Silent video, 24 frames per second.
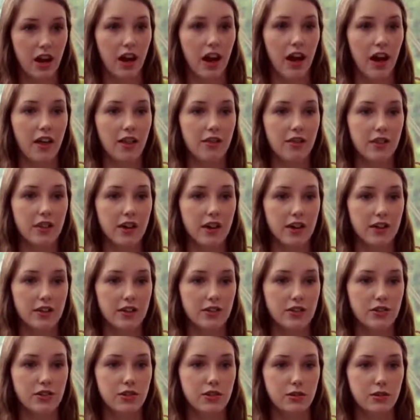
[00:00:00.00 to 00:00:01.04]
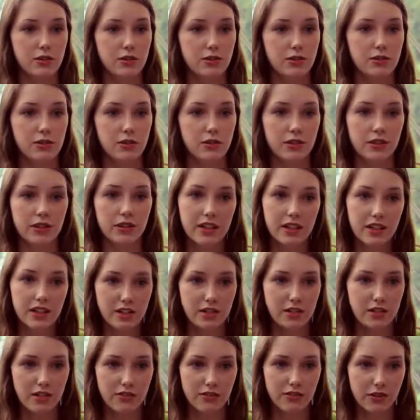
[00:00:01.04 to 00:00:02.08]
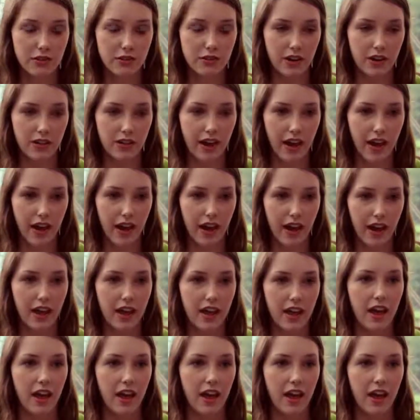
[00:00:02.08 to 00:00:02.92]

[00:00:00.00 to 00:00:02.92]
and then to do a literature review on that